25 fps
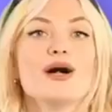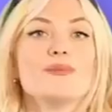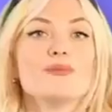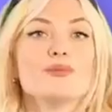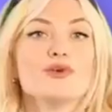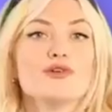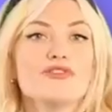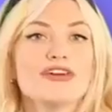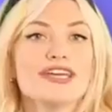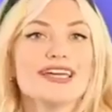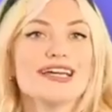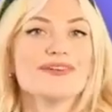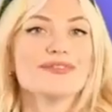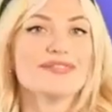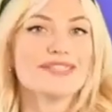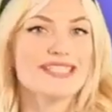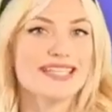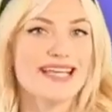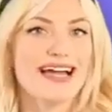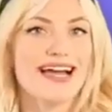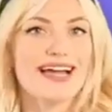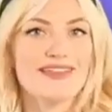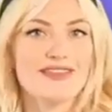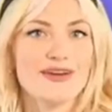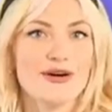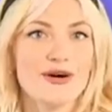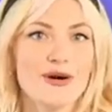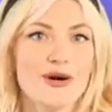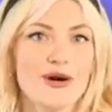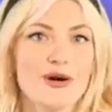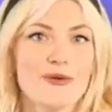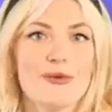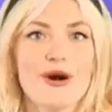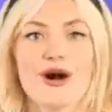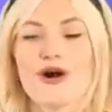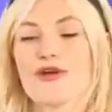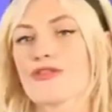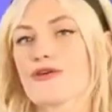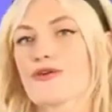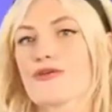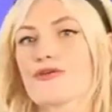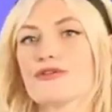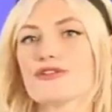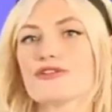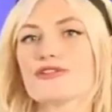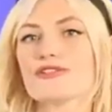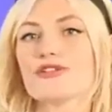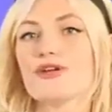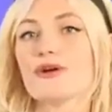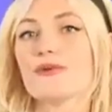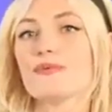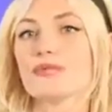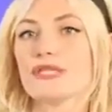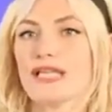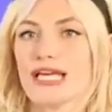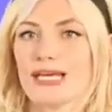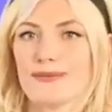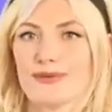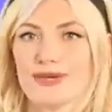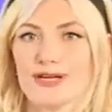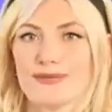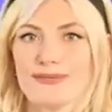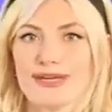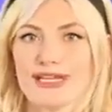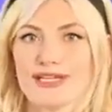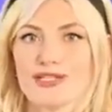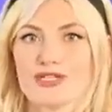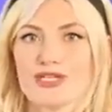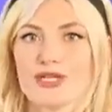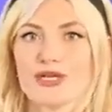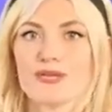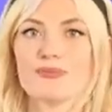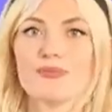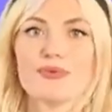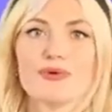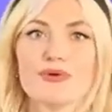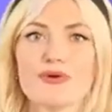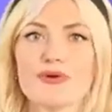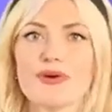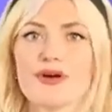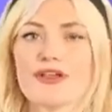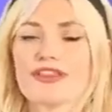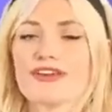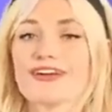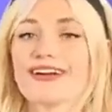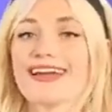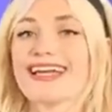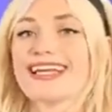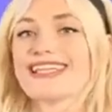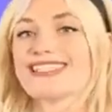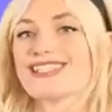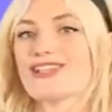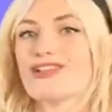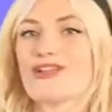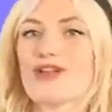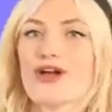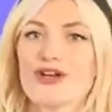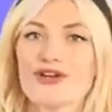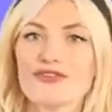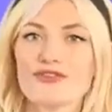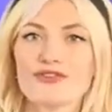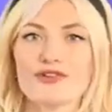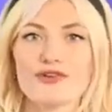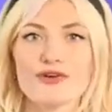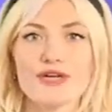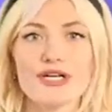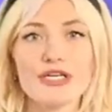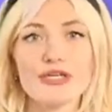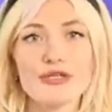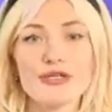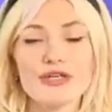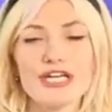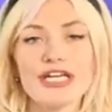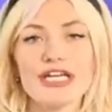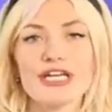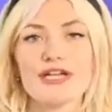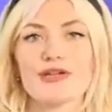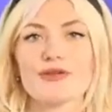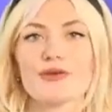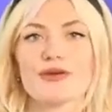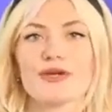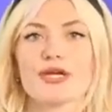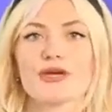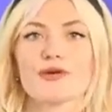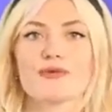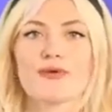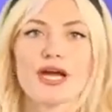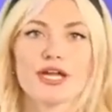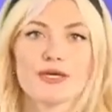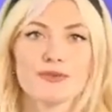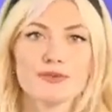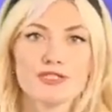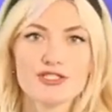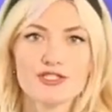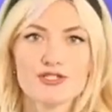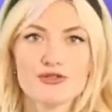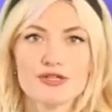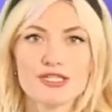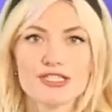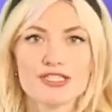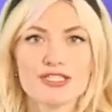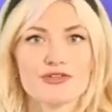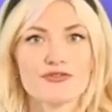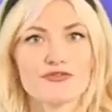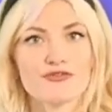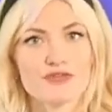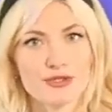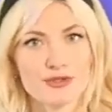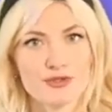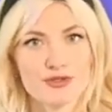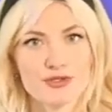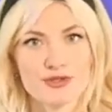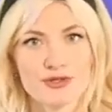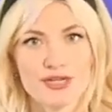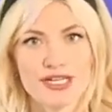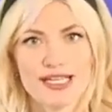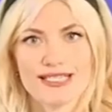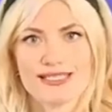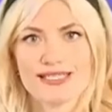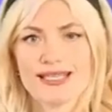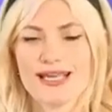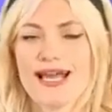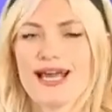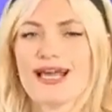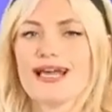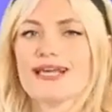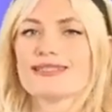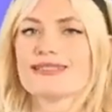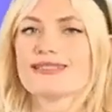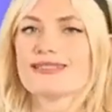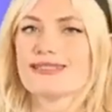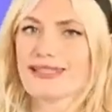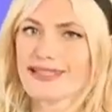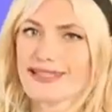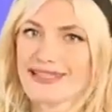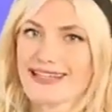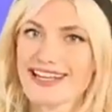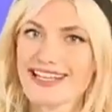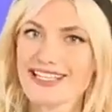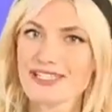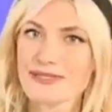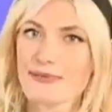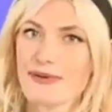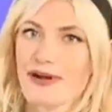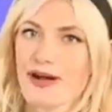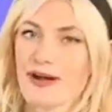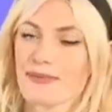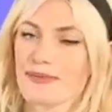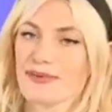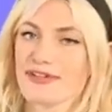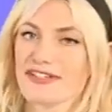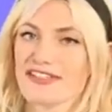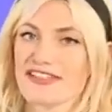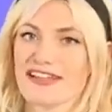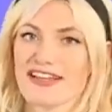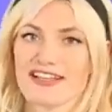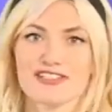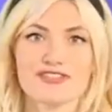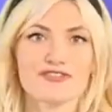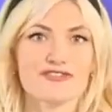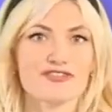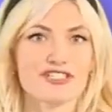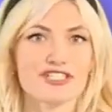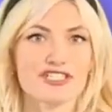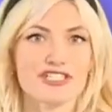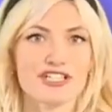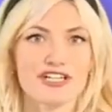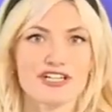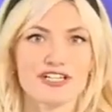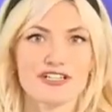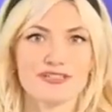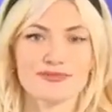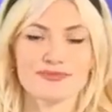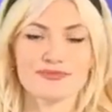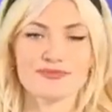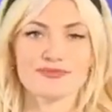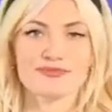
Moving outside the home, although there's no Playboy Mansion pool, there is a lot of greenery including redwood trees and fruit trees. Still a nice property, that's for sure.